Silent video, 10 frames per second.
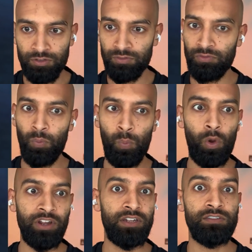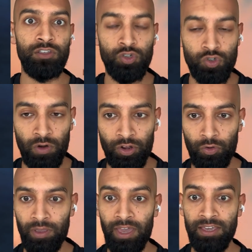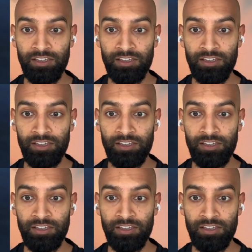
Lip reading: of what it is that you're trying to create,